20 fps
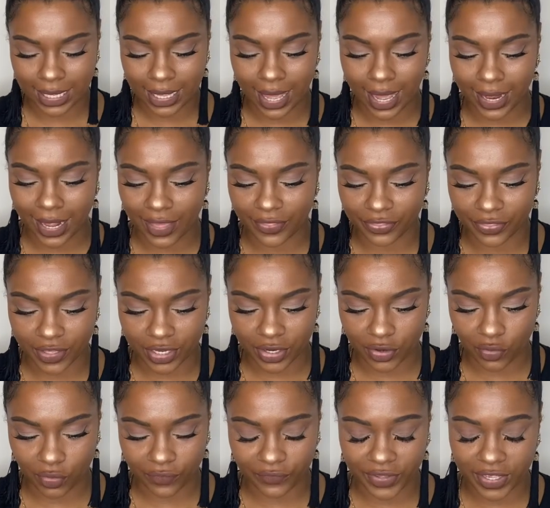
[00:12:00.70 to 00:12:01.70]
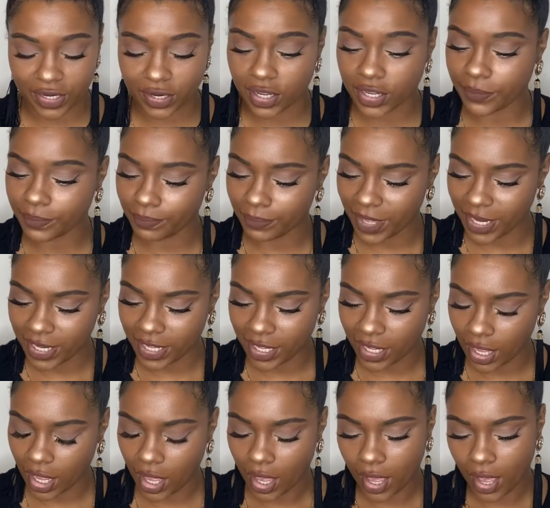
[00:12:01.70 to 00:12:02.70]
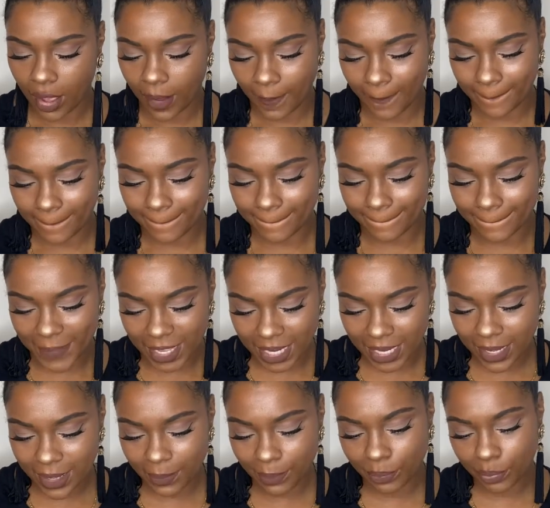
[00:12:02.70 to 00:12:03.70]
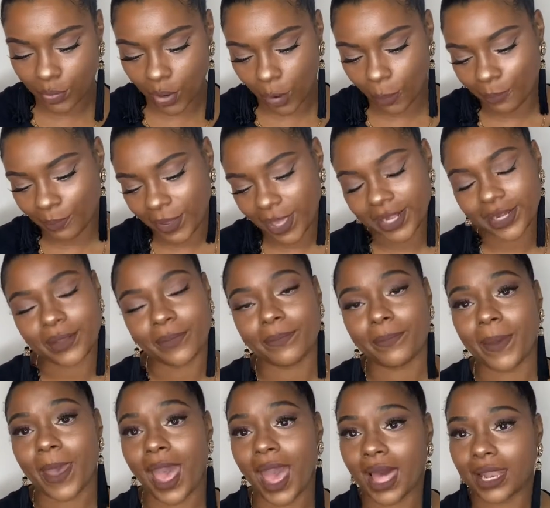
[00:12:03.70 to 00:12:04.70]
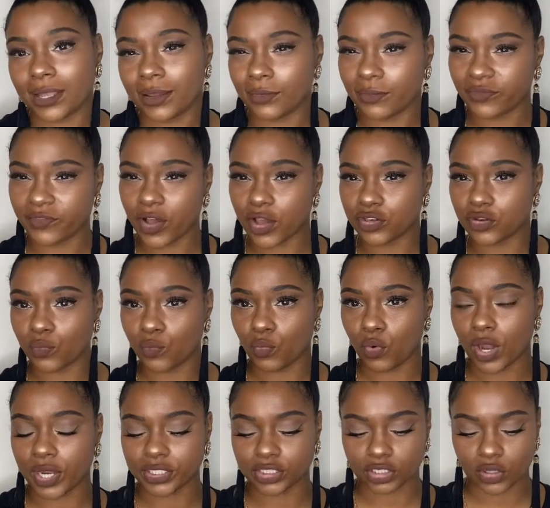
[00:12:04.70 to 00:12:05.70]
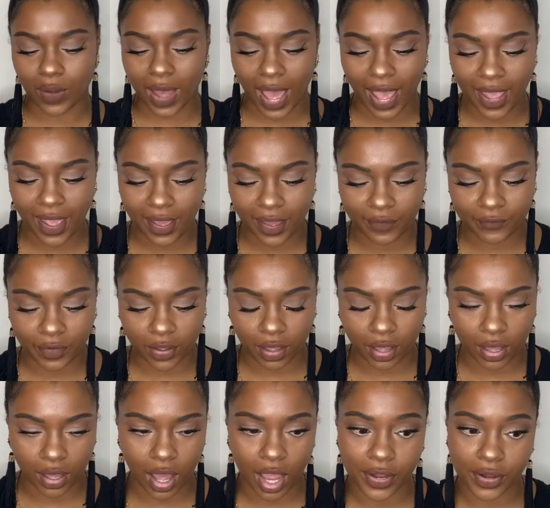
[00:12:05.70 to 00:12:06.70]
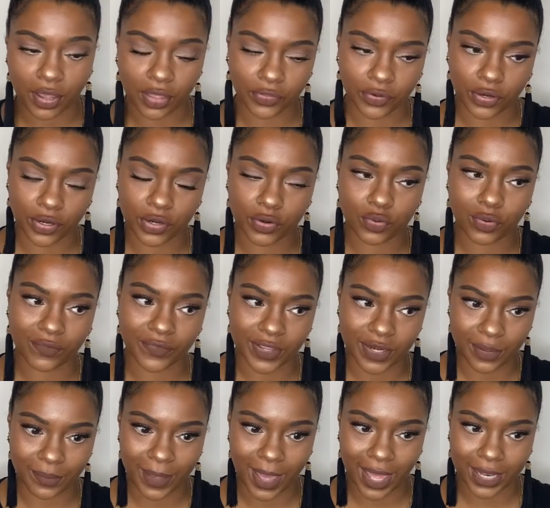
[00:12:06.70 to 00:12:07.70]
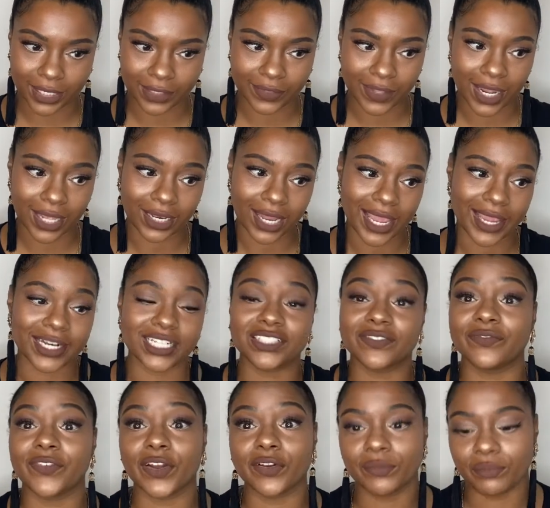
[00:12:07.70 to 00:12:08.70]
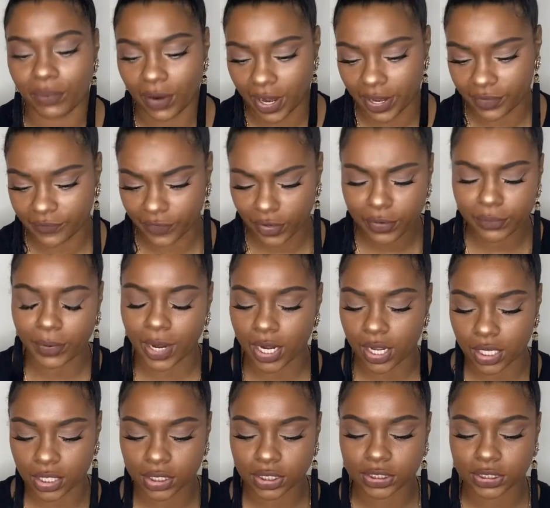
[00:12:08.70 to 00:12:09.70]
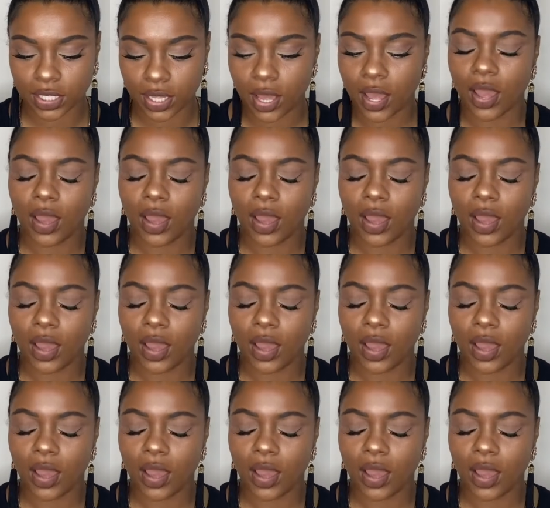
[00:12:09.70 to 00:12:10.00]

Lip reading: I got the Norvina Mini Pro Pigment Palette Volume 1. So I have another Norvina palette that I like, and it's very bright colors.